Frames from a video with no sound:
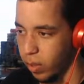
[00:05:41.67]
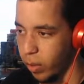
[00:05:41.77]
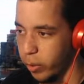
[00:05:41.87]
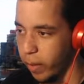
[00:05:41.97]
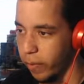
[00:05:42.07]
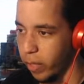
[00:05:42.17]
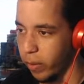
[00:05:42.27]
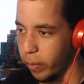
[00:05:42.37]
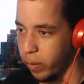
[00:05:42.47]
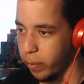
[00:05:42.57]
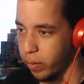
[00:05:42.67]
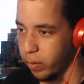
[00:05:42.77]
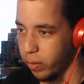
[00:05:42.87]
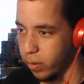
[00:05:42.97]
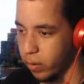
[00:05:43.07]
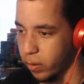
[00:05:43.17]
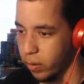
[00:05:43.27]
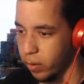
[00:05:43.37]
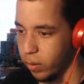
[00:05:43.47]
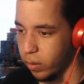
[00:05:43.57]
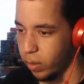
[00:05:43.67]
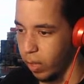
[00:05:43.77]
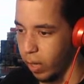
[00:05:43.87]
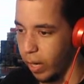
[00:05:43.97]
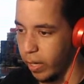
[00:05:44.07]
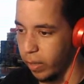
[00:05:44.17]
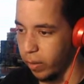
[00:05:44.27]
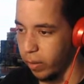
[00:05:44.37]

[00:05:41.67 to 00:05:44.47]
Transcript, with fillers: Oh, you have another Pokemon? Alright.